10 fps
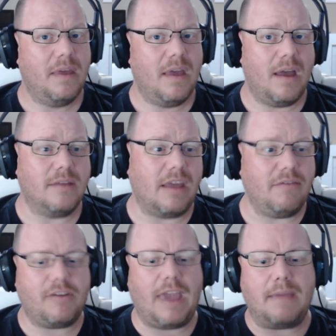
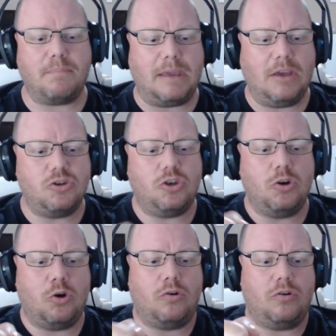don't forget, because
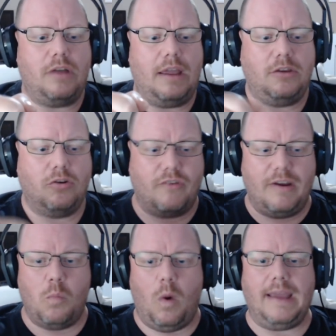you're
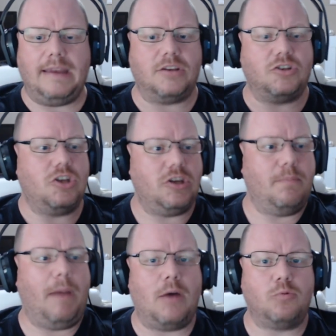in waders and you're
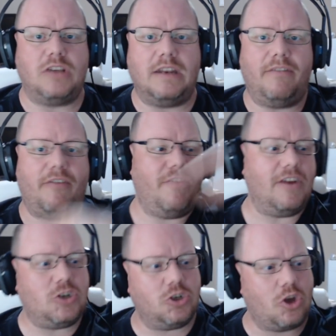poles in, if a
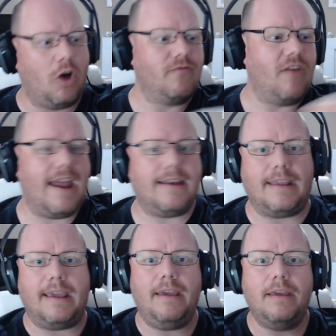fish has gone round
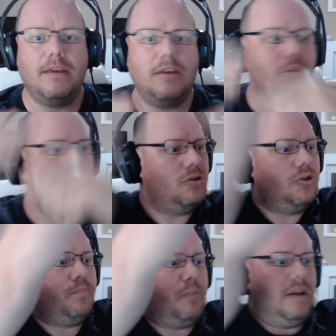it, you can
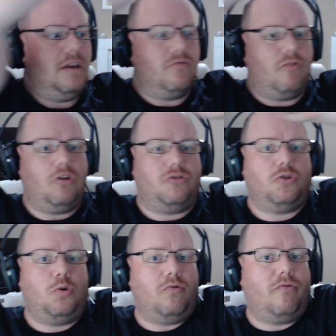just bring your rod
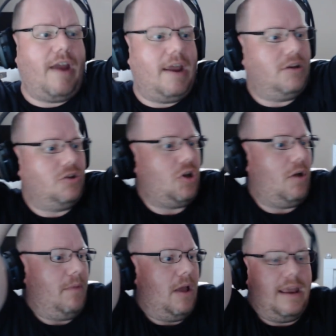sort of around the
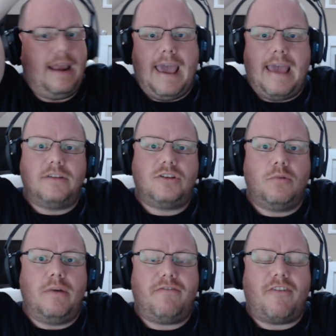top like that
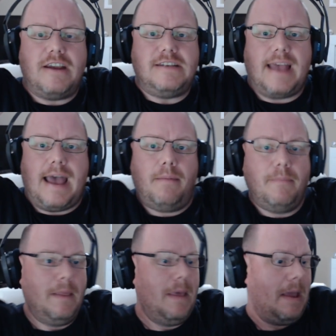until it frees
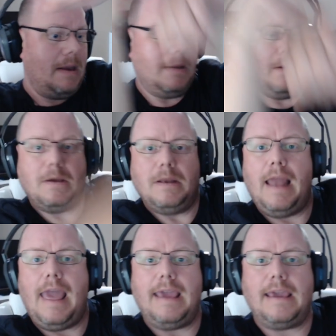up, and then you can
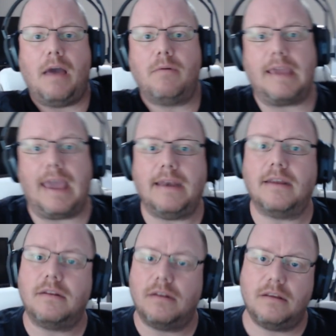let it go again,
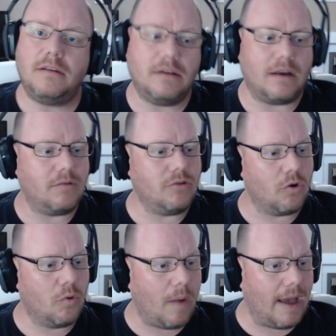and you know
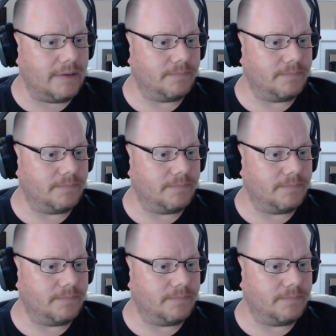you're away.